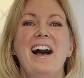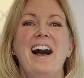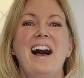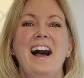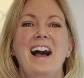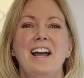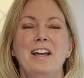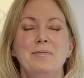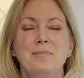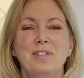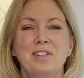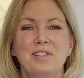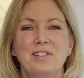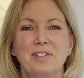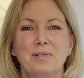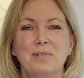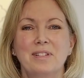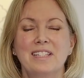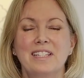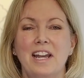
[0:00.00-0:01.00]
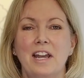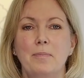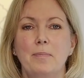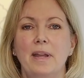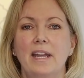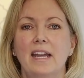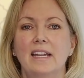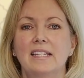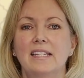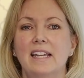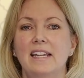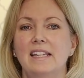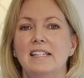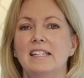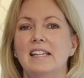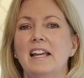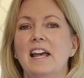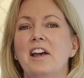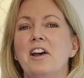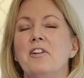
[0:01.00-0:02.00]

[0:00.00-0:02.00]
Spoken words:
I'm Susan with Type A Essays.